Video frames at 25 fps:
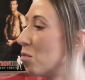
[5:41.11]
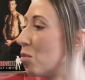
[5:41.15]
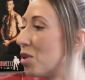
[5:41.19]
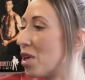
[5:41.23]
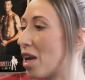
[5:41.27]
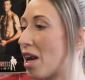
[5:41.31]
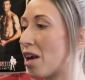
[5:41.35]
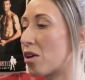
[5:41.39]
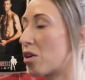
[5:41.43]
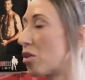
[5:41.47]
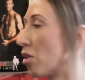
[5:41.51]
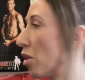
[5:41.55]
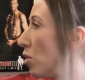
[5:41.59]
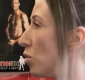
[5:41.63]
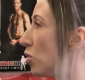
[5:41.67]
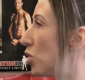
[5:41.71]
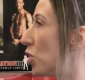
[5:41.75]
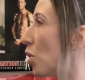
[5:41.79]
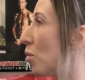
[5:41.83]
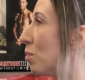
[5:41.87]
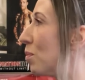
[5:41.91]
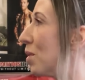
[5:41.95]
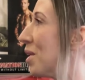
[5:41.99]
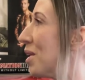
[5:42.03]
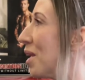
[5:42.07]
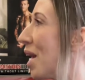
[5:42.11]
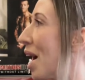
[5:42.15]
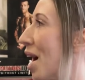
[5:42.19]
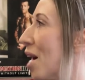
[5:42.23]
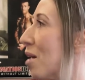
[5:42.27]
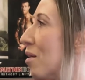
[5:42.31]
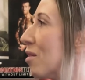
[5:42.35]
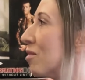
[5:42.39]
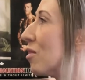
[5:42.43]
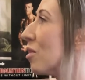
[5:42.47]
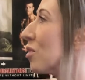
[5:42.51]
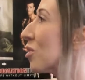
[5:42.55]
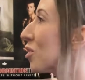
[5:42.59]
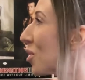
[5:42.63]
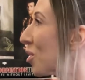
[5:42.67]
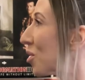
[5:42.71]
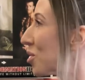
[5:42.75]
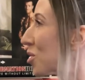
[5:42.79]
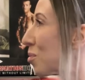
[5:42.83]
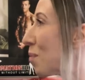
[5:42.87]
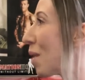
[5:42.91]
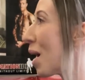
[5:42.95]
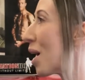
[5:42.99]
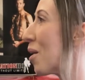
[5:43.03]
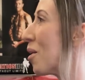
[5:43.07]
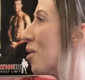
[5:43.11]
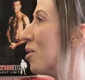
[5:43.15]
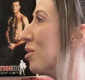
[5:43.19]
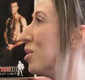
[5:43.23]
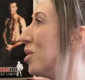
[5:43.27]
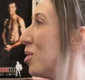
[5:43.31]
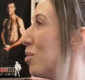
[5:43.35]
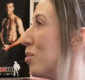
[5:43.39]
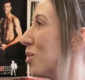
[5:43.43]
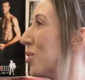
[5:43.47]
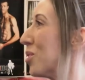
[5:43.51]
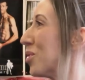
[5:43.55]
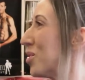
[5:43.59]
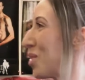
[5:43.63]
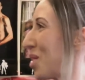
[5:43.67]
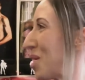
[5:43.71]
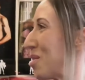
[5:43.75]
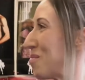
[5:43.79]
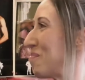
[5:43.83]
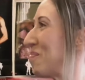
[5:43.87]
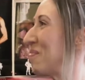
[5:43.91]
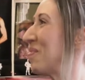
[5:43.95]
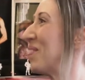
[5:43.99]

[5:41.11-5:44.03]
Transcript: But yeah, clothes shopping now, I've got to buy a whole new wardrobe.